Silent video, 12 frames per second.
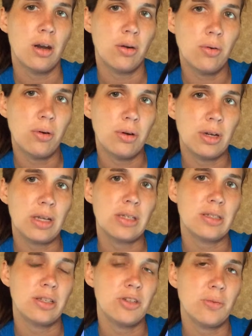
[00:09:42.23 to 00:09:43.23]
or in
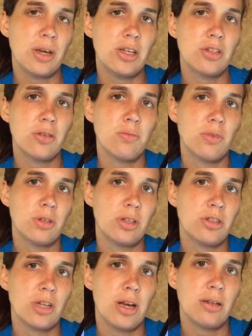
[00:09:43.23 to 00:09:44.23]
a situation where
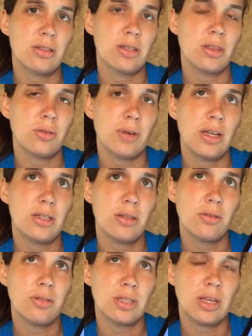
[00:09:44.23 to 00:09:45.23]
the child is a threat to
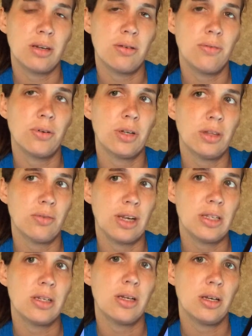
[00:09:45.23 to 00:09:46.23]
themselves or a
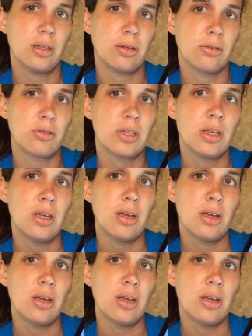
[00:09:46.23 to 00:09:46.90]
threat to others,